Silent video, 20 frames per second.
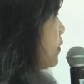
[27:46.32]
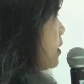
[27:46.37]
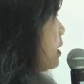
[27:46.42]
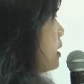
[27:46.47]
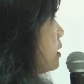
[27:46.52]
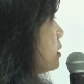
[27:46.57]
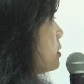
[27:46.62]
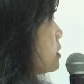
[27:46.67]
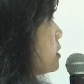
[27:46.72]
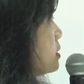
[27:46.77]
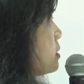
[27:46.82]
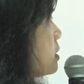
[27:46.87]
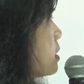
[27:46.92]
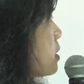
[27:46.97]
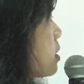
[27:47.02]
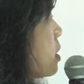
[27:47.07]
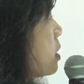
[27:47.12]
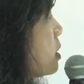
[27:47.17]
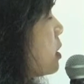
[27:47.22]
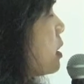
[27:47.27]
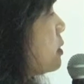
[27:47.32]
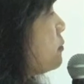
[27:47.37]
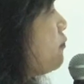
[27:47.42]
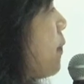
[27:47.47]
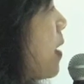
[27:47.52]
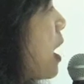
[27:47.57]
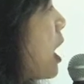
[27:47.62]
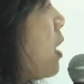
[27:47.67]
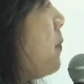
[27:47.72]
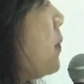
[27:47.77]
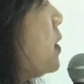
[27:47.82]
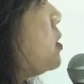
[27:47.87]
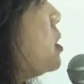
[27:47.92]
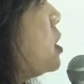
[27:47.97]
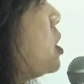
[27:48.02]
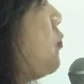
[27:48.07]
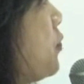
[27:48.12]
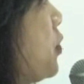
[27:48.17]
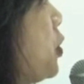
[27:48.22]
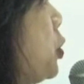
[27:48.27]
the
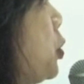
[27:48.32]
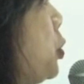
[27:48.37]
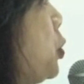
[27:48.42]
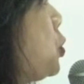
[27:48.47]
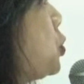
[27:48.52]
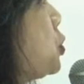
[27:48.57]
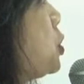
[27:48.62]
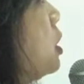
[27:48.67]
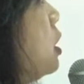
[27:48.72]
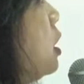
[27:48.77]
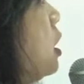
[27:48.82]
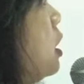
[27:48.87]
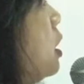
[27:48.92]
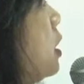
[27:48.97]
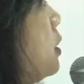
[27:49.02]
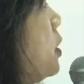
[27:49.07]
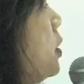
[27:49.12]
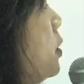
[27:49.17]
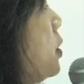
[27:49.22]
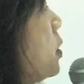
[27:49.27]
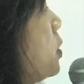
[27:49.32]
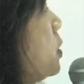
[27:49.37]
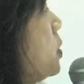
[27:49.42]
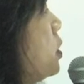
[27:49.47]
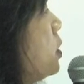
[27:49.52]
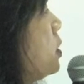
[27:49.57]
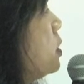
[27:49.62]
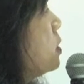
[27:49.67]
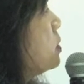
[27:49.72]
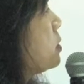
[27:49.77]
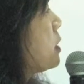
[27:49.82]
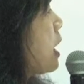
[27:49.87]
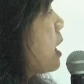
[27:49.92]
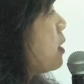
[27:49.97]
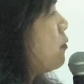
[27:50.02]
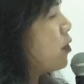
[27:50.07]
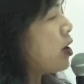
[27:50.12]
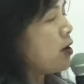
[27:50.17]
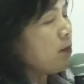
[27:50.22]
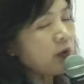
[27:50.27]
parameters we use, you know
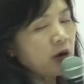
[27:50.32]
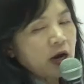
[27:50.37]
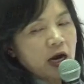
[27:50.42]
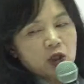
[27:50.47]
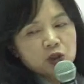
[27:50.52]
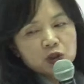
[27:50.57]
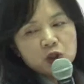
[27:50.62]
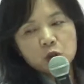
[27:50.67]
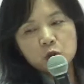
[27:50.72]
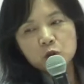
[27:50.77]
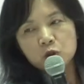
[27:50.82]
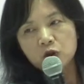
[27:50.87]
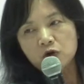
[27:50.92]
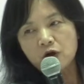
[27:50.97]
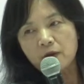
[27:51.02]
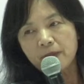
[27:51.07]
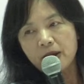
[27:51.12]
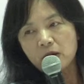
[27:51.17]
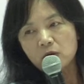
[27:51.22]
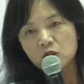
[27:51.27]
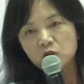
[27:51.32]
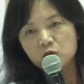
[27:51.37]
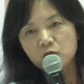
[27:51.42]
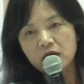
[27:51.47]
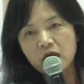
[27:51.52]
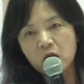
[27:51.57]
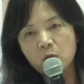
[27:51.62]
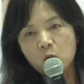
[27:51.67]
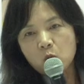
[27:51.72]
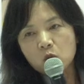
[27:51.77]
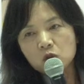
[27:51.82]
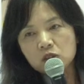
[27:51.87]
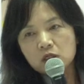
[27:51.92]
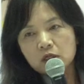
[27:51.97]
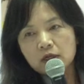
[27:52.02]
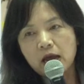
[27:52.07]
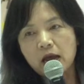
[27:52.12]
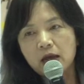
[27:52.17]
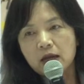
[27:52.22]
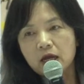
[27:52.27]
that remember I showed you about the drinking
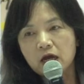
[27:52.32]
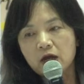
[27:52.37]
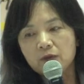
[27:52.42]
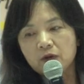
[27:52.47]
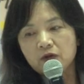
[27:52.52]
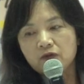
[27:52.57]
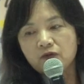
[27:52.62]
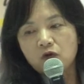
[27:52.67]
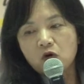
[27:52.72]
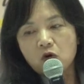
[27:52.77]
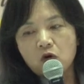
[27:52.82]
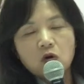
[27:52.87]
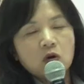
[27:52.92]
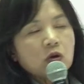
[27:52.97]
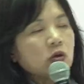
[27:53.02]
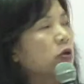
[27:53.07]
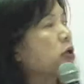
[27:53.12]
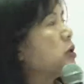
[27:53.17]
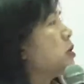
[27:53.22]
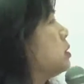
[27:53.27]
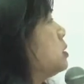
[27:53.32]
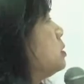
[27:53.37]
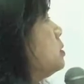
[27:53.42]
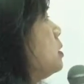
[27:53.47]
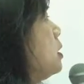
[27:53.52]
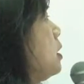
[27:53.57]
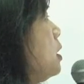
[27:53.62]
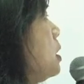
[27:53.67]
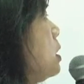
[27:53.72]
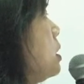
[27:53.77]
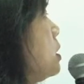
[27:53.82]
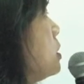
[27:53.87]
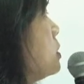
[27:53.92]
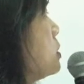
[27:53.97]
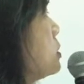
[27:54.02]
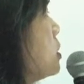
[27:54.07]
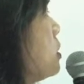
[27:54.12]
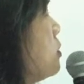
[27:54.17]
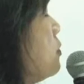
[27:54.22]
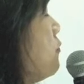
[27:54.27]
water guideline before,
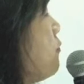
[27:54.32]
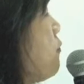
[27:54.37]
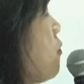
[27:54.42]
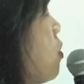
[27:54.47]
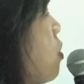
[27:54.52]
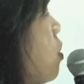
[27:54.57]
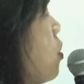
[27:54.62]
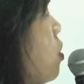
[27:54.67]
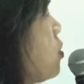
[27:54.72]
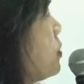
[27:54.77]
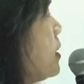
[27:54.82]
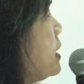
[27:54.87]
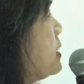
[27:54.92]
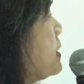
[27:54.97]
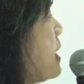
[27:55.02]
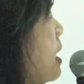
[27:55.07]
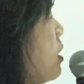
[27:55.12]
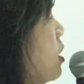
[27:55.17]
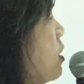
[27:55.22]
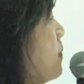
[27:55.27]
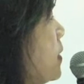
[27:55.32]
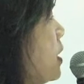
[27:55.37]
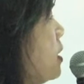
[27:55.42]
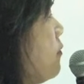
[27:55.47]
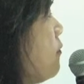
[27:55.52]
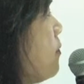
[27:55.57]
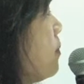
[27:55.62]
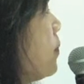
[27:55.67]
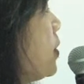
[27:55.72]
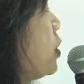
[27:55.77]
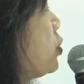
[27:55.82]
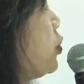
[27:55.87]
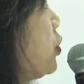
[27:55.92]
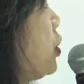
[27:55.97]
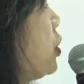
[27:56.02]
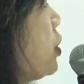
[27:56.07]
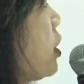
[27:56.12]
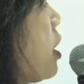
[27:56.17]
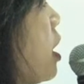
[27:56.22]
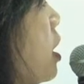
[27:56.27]
So for this element
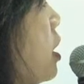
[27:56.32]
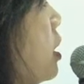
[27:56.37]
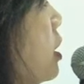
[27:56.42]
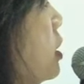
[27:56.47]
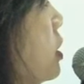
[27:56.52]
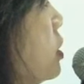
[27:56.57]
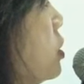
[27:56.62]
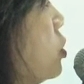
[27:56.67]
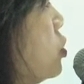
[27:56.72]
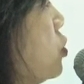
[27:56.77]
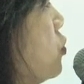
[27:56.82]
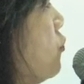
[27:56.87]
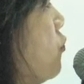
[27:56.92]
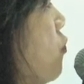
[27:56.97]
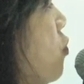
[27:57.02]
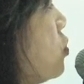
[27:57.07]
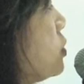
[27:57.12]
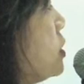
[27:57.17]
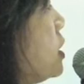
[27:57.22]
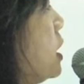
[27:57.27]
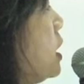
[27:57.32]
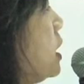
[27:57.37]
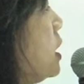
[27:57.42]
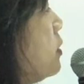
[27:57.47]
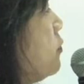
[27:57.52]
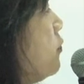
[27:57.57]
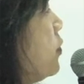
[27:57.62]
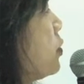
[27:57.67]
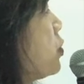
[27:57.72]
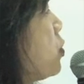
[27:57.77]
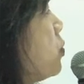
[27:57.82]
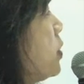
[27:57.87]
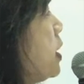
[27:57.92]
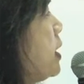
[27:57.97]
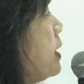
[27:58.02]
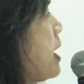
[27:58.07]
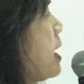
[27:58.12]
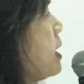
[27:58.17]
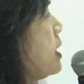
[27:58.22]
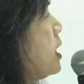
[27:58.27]
between 9 to 40, we don't
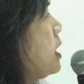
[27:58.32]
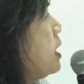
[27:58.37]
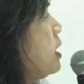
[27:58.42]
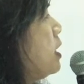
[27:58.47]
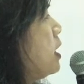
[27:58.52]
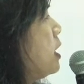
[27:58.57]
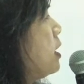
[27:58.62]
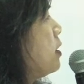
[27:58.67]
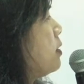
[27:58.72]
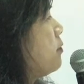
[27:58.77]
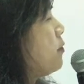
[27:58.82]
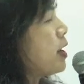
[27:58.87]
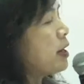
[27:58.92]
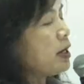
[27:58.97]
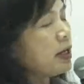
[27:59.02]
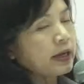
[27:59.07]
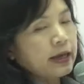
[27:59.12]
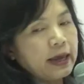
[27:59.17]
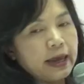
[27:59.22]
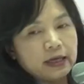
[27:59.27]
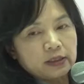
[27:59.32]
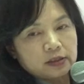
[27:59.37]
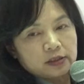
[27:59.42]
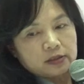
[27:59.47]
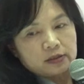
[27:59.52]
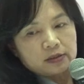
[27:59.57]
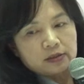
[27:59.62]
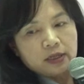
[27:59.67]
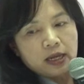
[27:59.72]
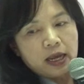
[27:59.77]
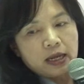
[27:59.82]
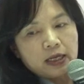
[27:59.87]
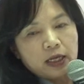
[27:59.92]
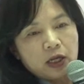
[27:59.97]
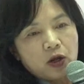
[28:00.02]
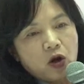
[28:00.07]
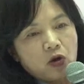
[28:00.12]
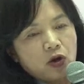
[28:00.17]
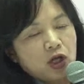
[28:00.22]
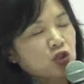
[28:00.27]
need any gas,
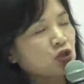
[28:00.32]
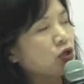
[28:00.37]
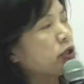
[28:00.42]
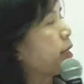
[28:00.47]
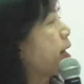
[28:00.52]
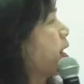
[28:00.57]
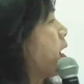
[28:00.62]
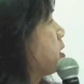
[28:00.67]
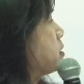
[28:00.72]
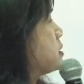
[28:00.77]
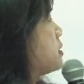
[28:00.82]
any collision gas.